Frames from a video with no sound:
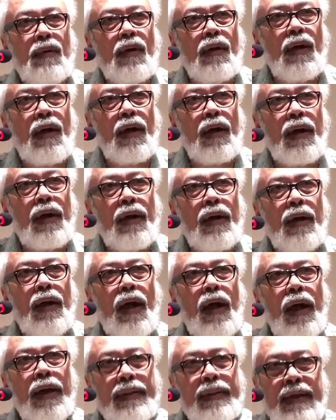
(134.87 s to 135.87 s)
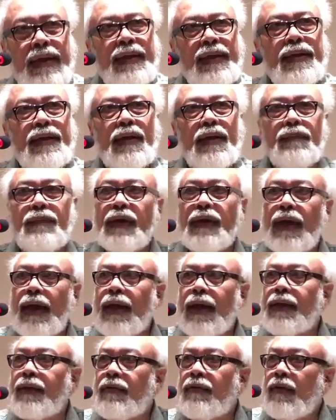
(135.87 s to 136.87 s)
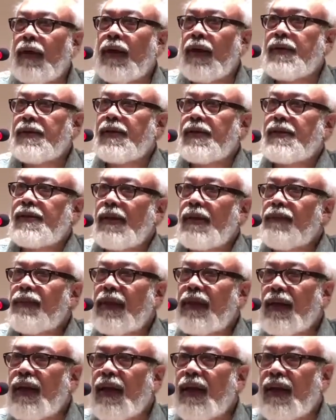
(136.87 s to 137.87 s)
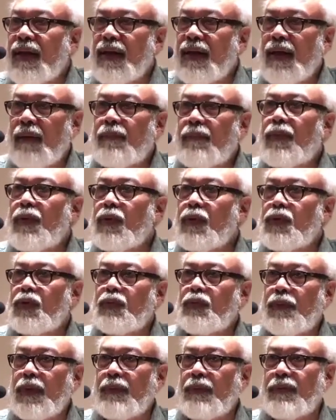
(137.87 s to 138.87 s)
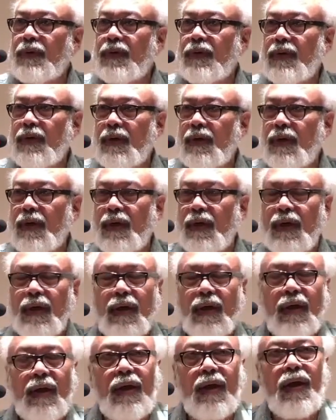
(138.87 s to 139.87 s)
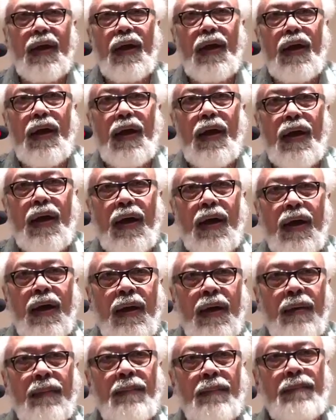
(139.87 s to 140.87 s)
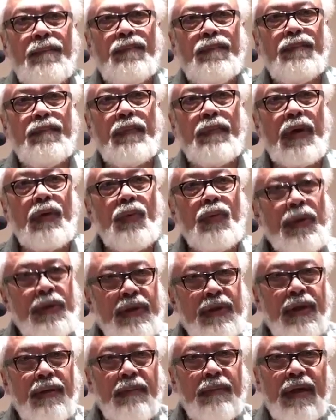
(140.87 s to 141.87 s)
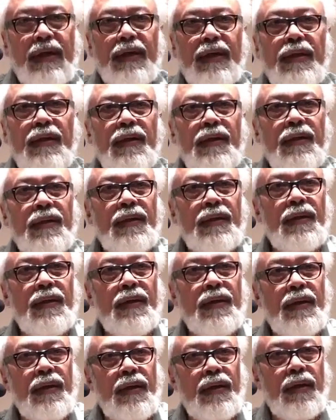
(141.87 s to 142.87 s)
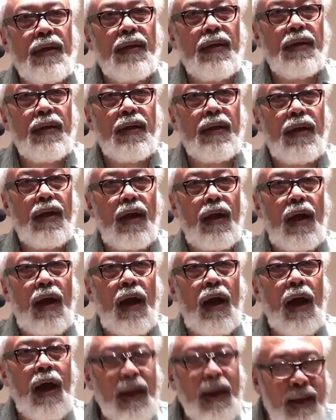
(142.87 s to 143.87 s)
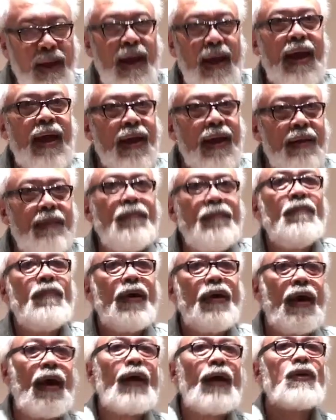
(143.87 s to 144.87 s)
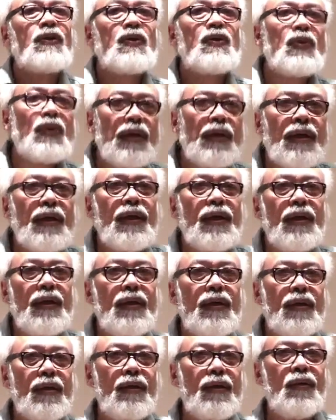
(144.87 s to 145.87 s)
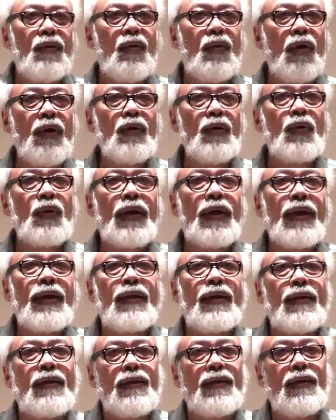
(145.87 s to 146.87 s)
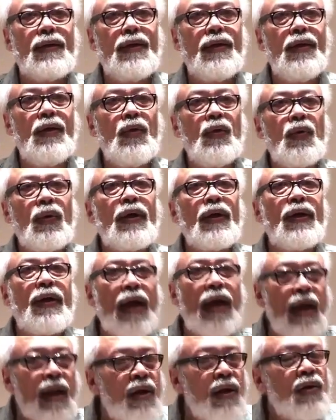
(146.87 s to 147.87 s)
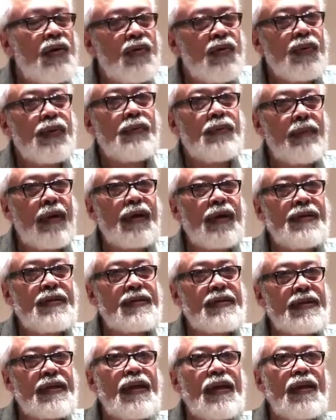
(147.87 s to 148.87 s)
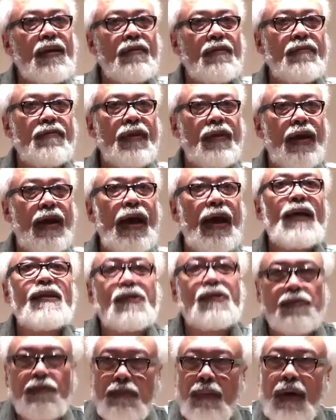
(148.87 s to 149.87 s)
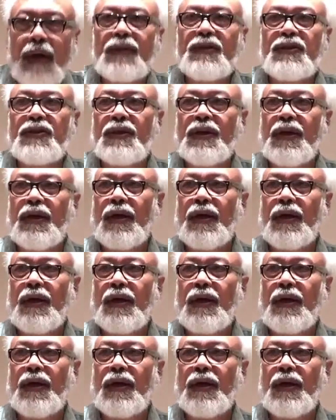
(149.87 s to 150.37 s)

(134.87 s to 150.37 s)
I think it can be characterized as something like an approach paper. By which I mean, I am actually going to get into a dialogue with myself as much